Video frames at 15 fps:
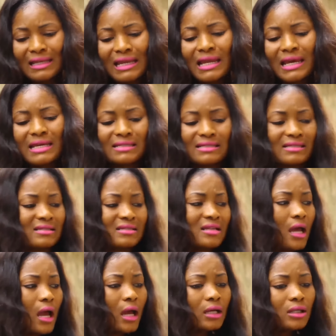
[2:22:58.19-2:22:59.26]
least
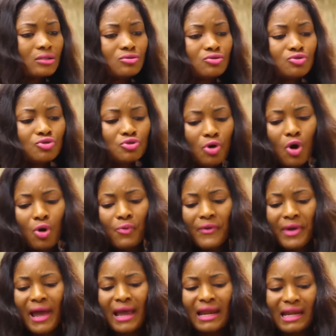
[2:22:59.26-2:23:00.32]
know
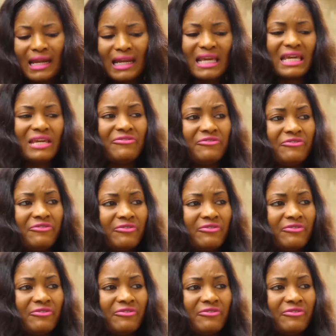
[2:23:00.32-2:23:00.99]
where I live.